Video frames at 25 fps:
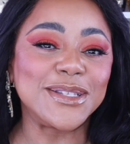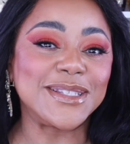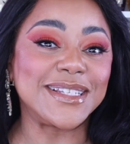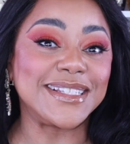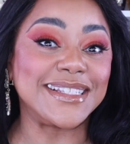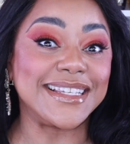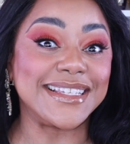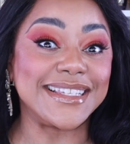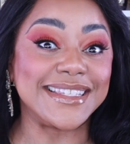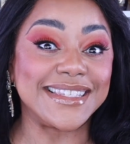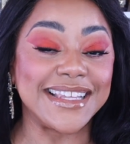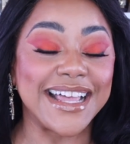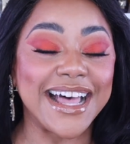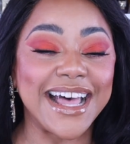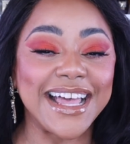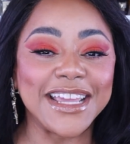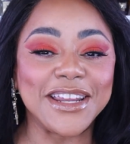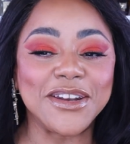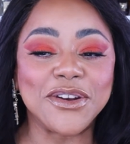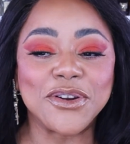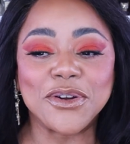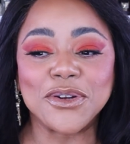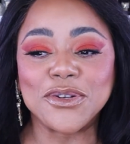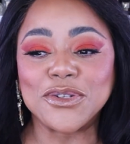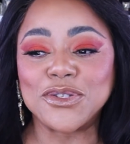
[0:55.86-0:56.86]
to
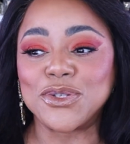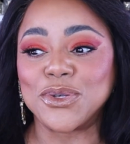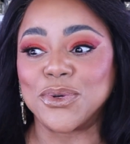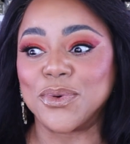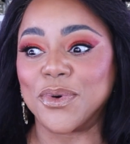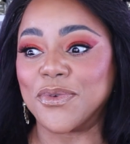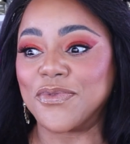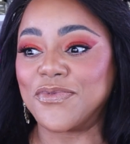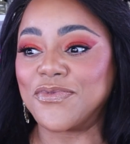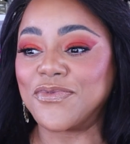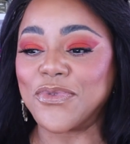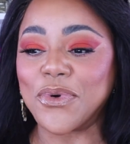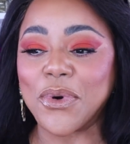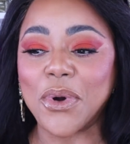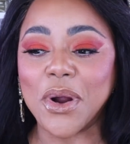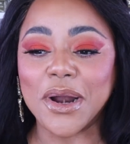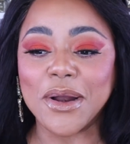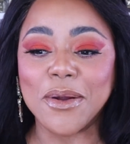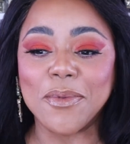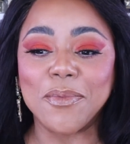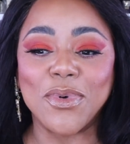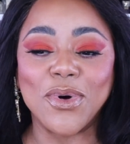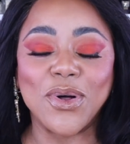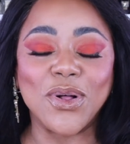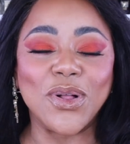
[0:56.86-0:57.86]
designer to
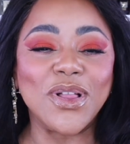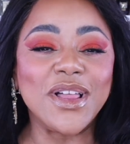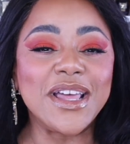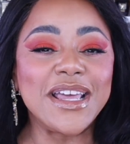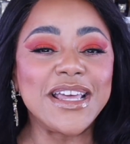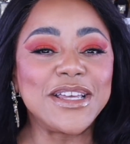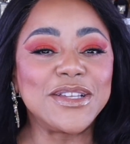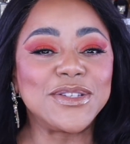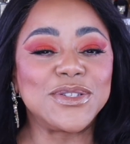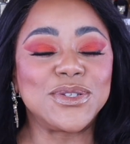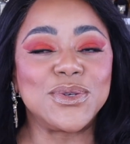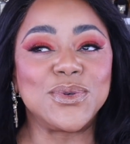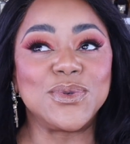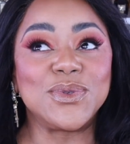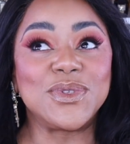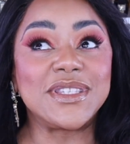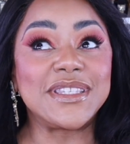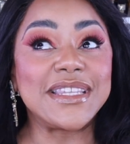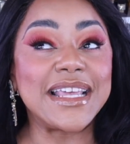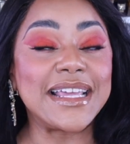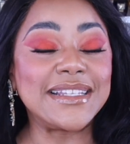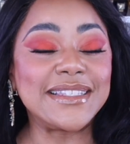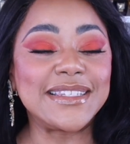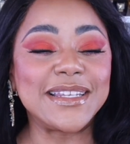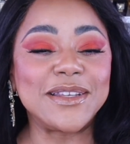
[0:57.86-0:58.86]
affordable to
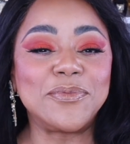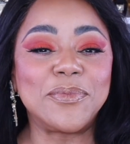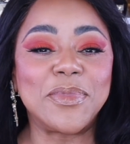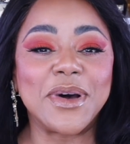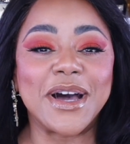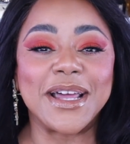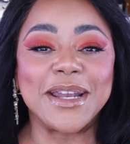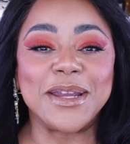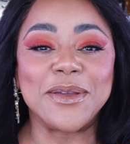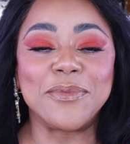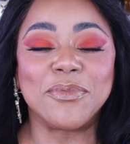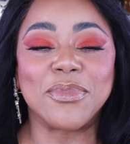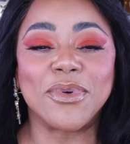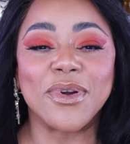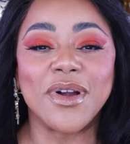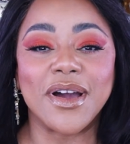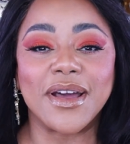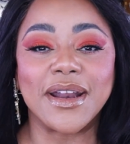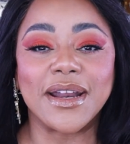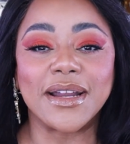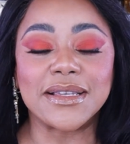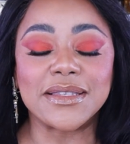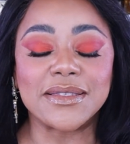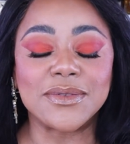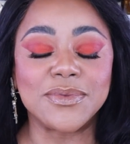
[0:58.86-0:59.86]
scented body
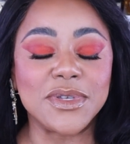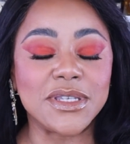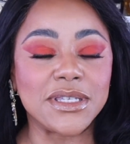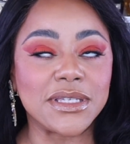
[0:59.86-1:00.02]
products. We